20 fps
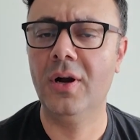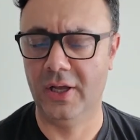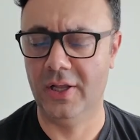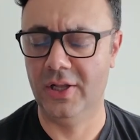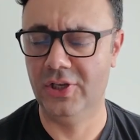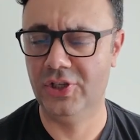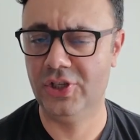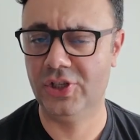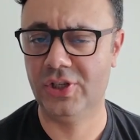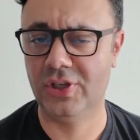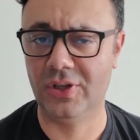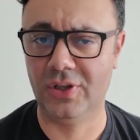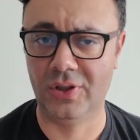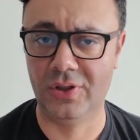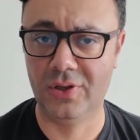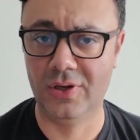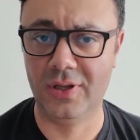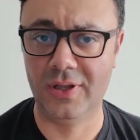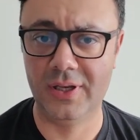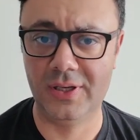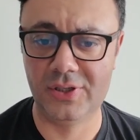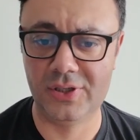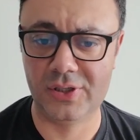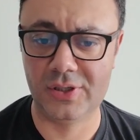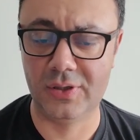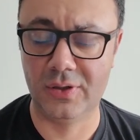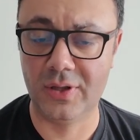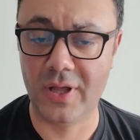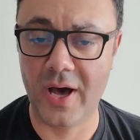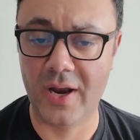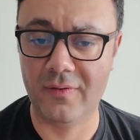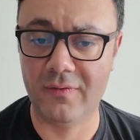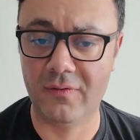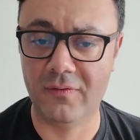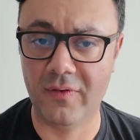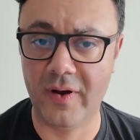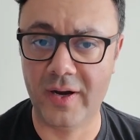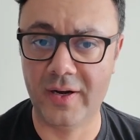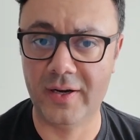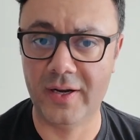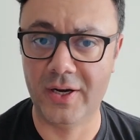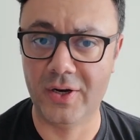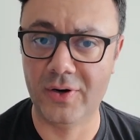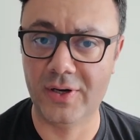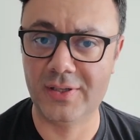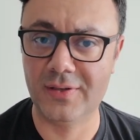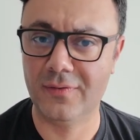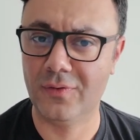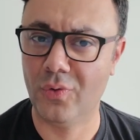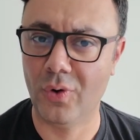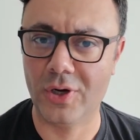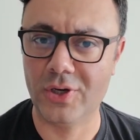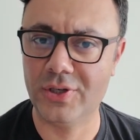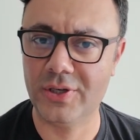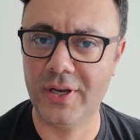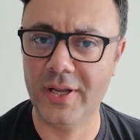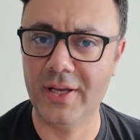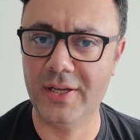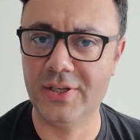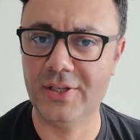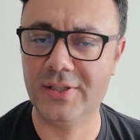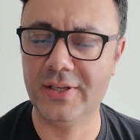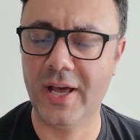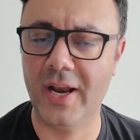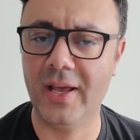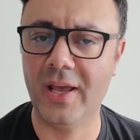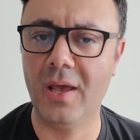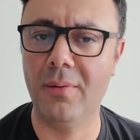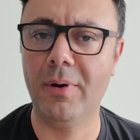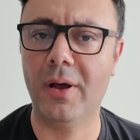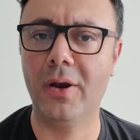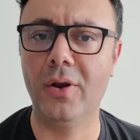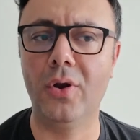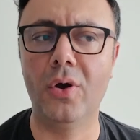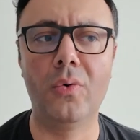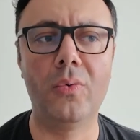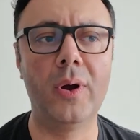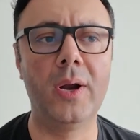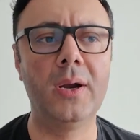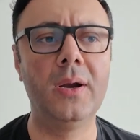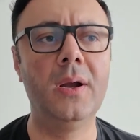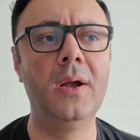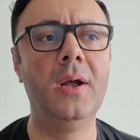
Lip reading: It's just literally just a lot of very aggressive questioning. It just kind of came out of nowhere.